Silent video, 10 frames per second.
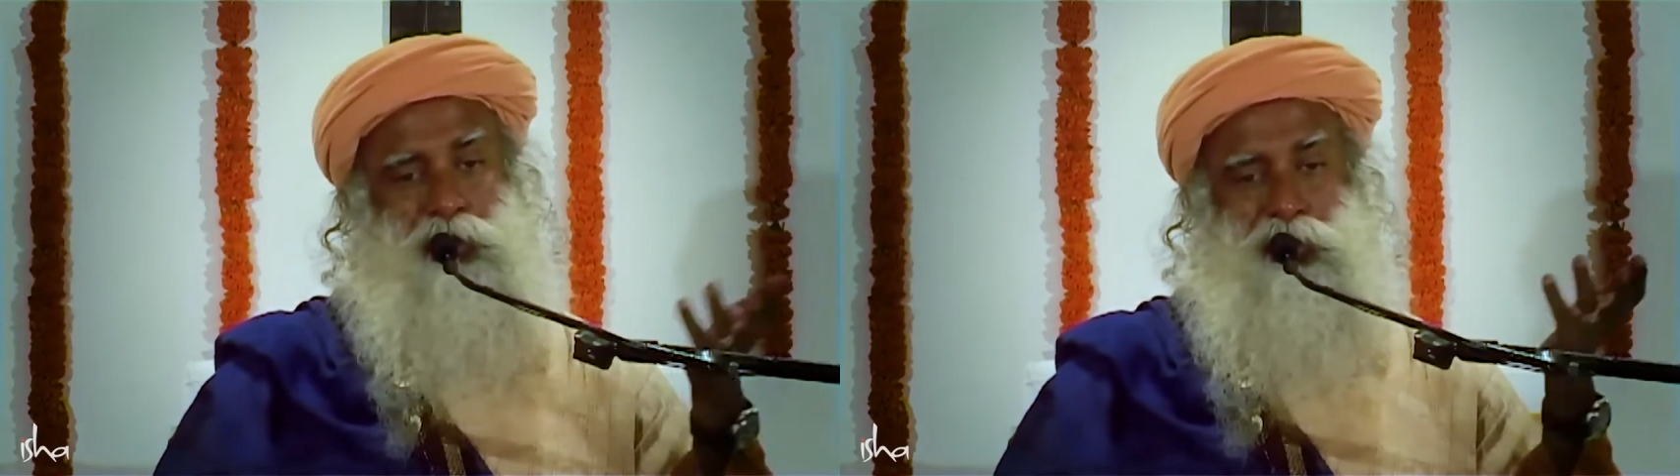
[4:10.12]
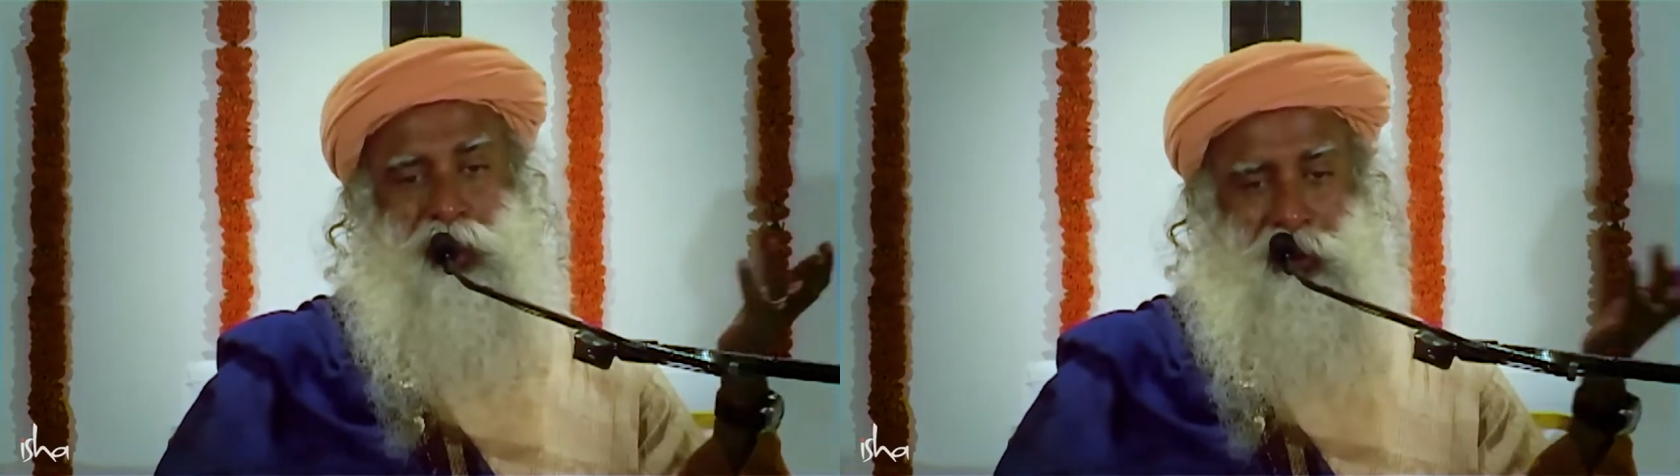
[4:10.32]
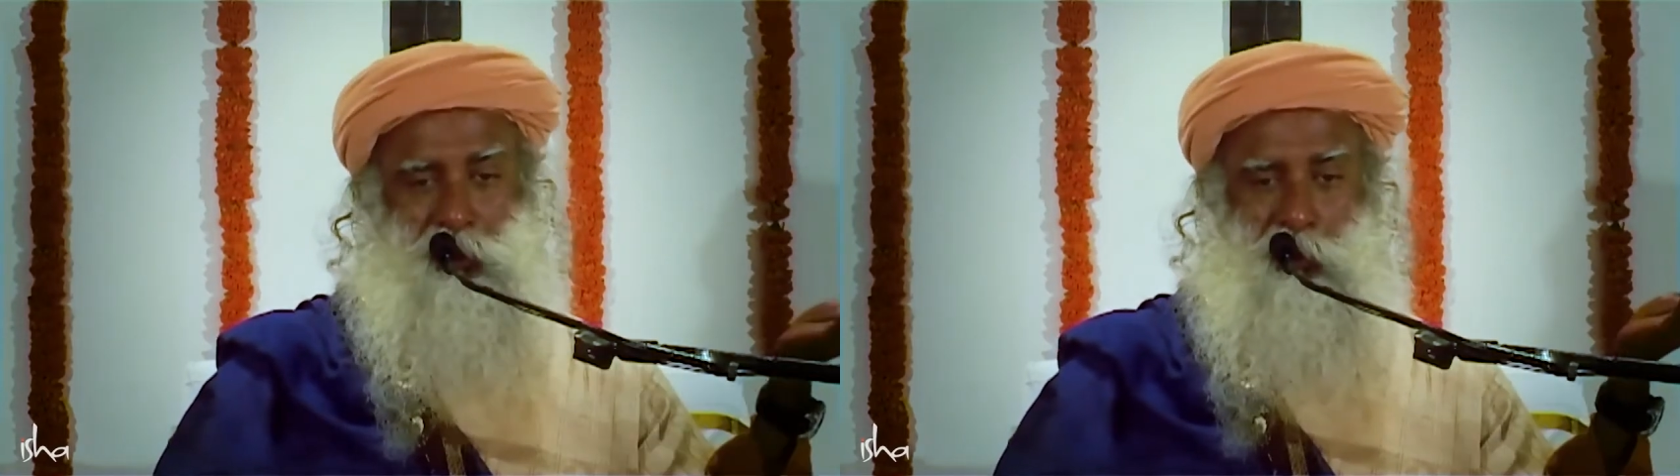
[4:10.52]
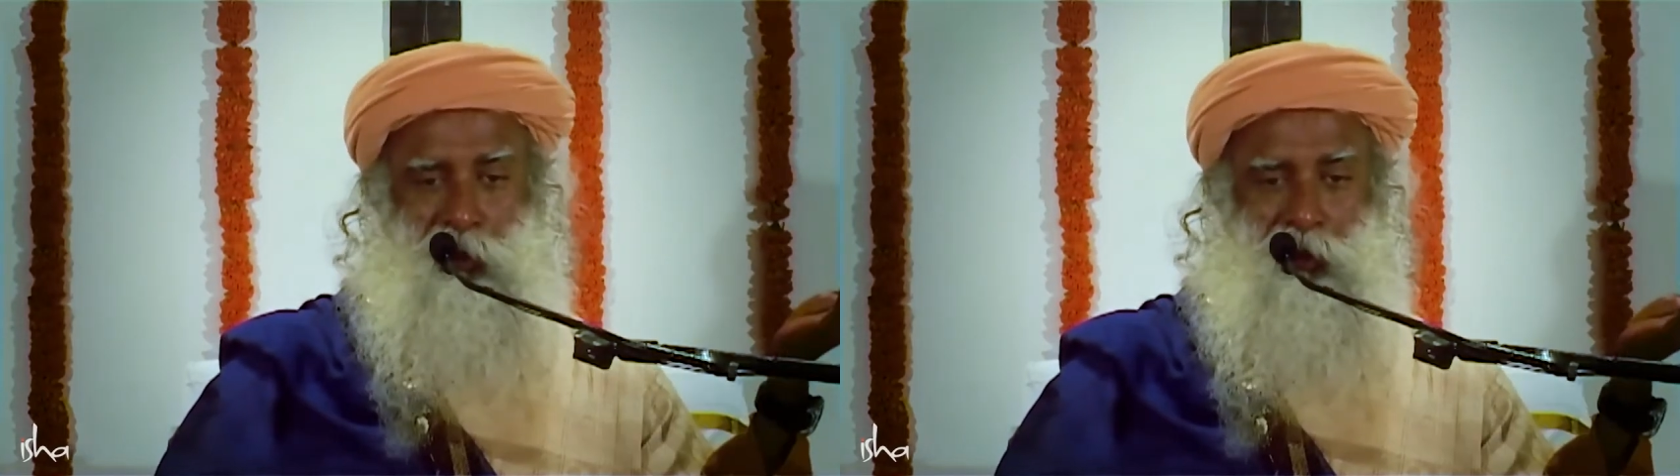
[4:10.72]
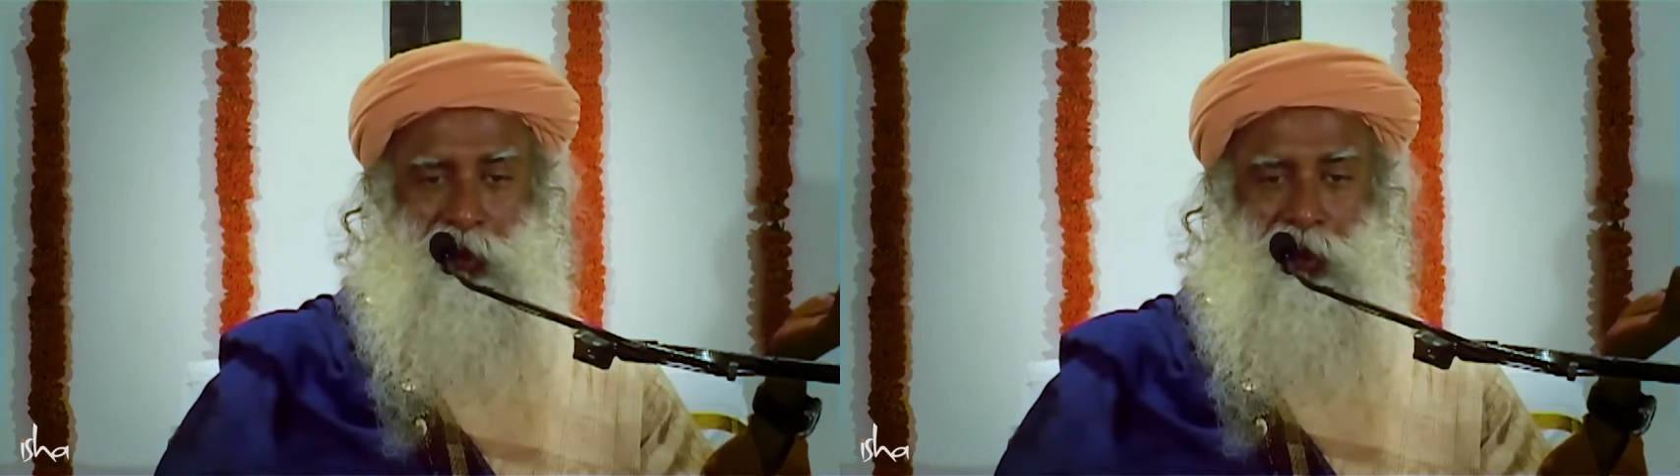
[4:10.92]

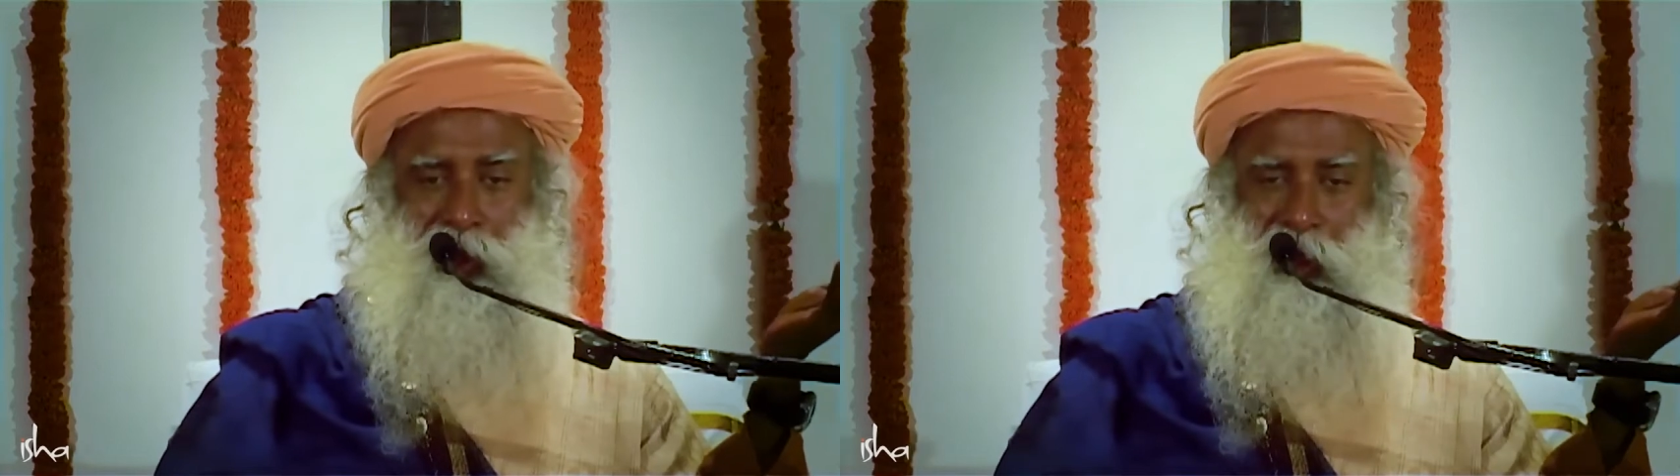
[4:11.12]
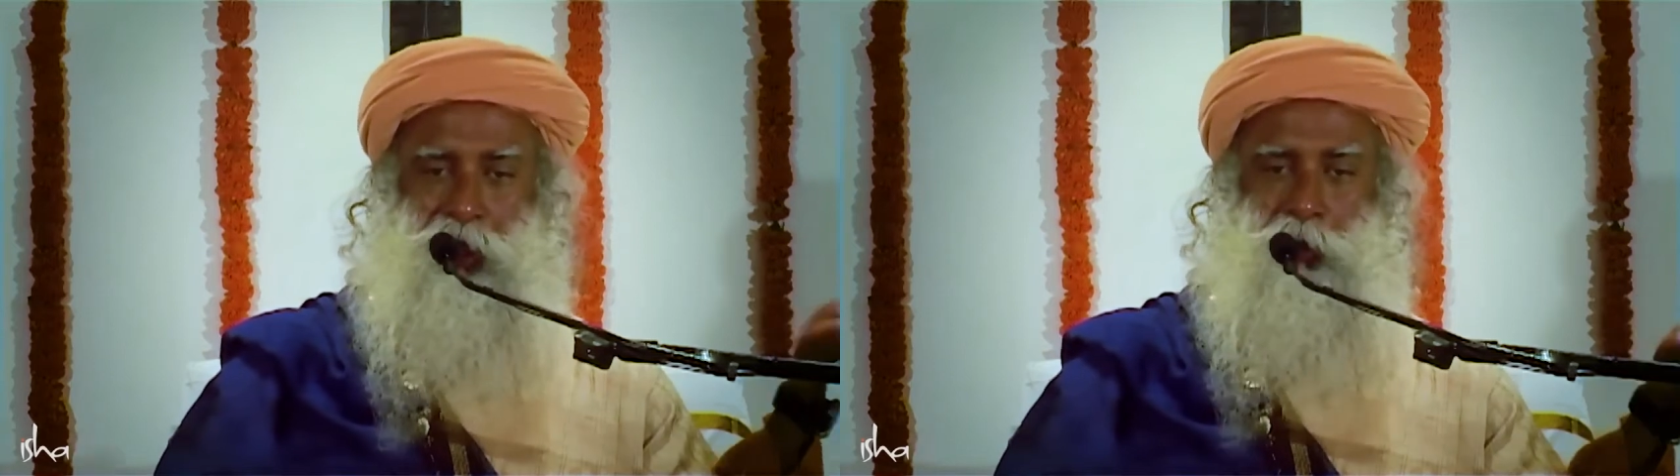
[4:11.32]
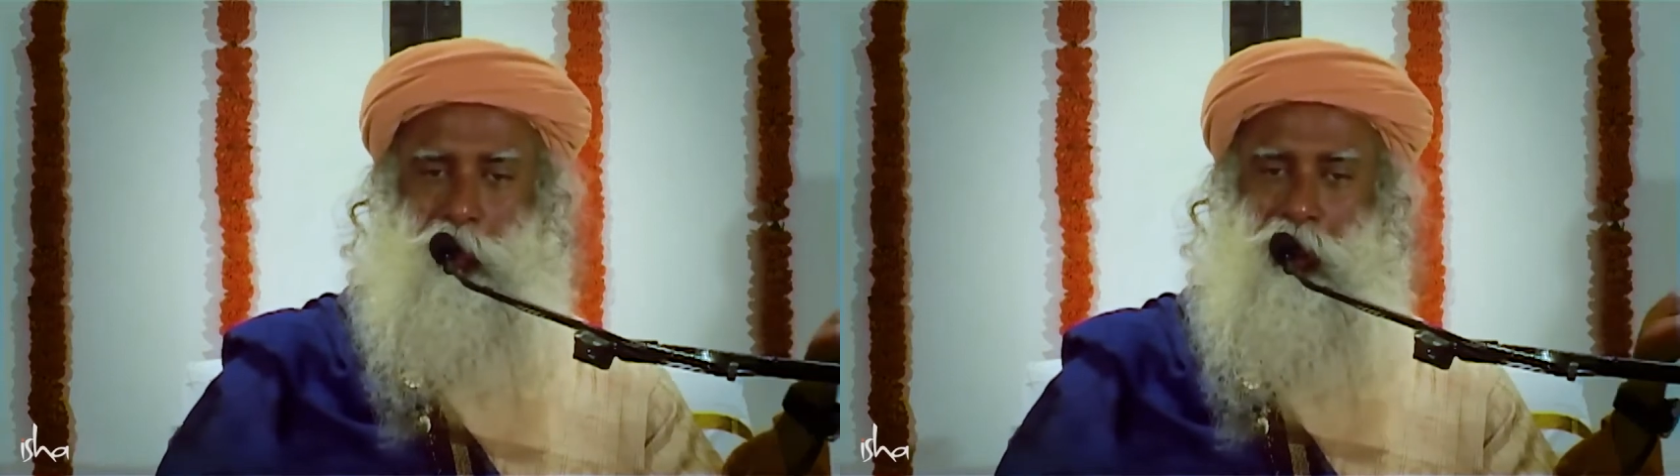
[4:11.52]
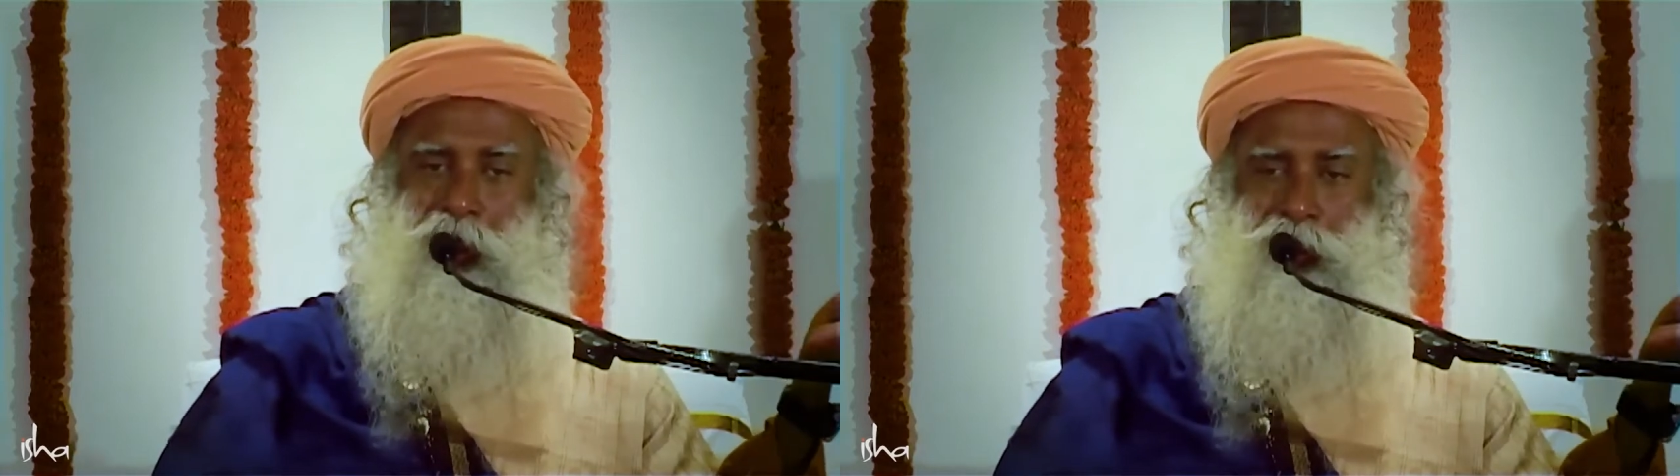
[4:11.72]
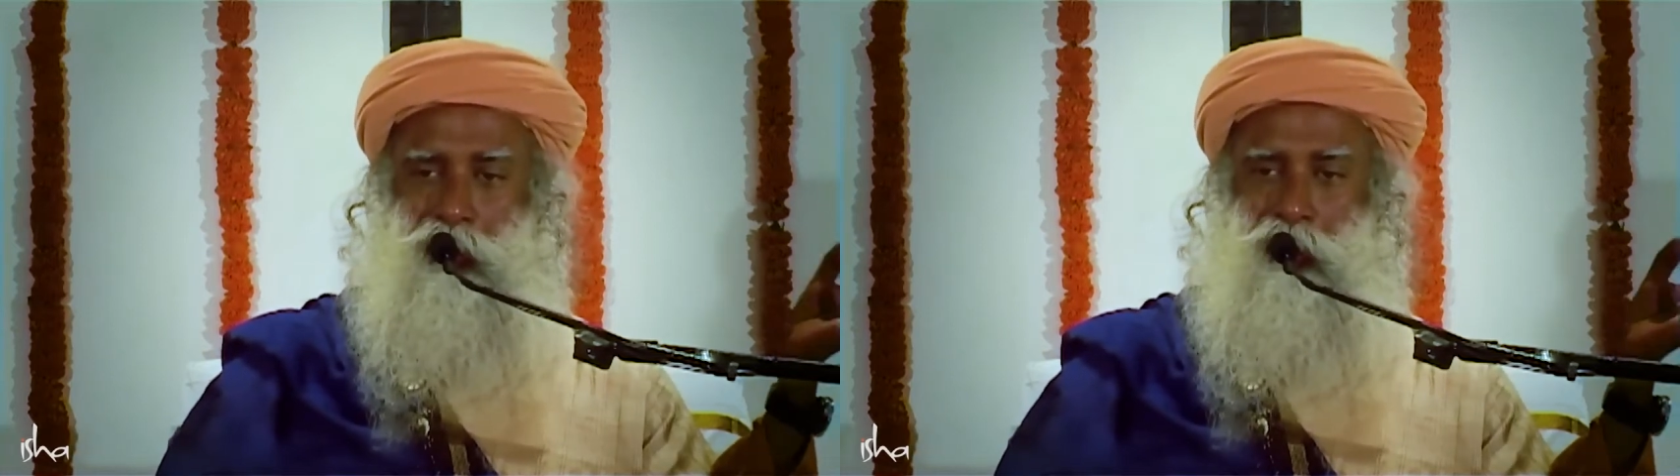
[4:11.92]
sensible
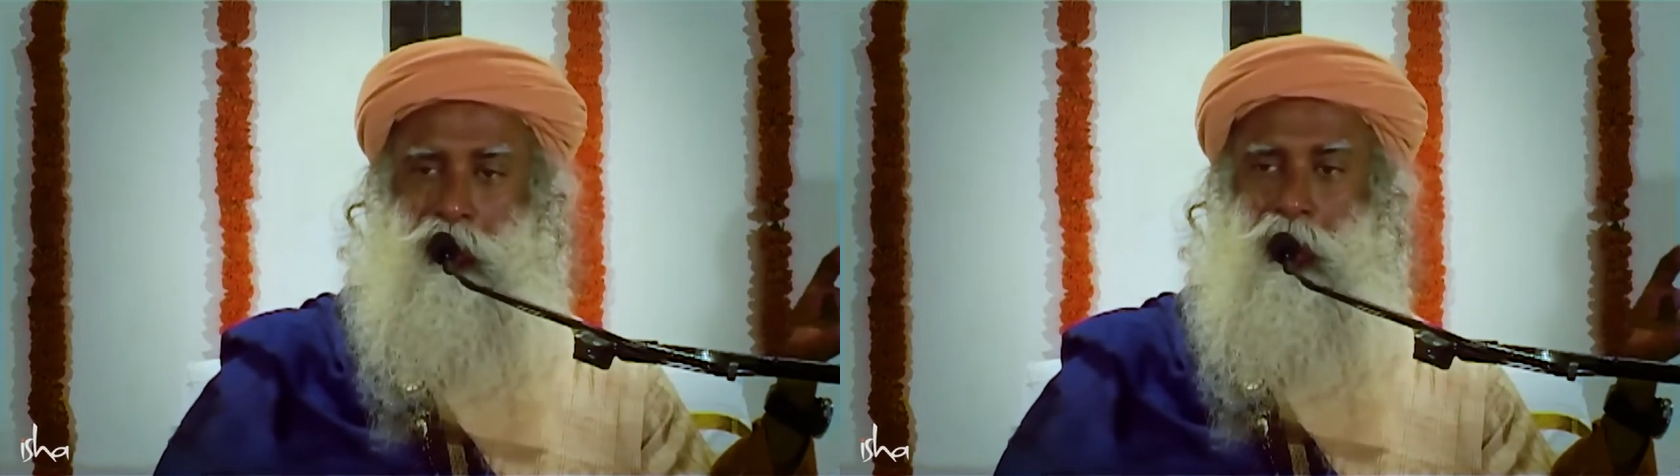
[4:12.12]
explanation.